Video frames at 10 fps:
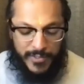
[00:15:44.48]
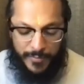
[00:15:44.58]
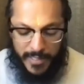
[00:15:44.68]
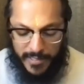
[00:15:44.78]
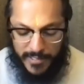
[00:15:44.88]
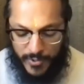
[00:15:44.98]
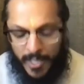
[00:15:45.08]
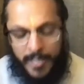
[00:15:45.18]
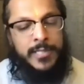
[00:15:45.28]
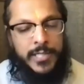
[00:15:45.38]
To me, these are
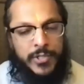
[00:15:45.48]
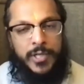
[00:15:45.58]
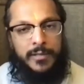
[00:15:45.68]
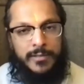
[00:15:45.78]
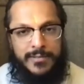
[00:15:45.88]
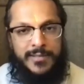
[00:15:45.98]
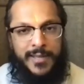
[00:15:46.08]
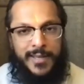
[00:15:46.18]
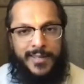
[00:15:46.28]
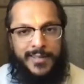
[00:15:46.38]
not teaching.
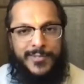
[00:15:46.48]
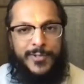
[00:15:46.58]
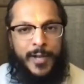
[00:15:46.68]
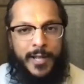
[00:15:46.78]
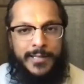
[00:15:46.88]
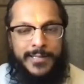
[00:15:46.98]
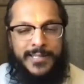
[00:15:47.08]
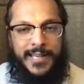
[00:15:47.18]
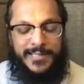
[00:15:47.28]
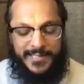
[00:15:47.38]
These are not
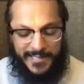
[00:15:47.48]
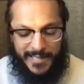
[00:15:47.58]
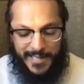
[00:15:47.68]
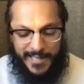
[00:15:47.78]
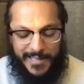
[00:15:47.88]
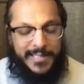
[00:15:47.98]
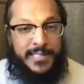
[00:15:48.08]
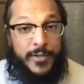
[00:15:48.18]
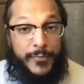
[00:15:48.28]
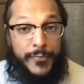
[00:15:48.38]
insights,
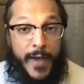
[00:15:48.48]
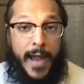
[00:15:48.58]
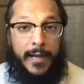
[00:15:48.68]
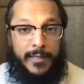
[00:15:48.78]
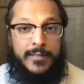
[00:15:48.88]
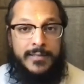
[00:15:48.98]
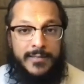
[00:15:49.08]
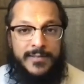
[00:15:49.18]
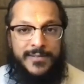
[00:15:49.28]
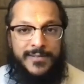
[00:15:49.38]
these are
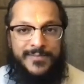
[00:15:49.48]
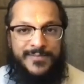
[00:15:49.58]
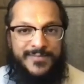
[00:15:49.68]
facts.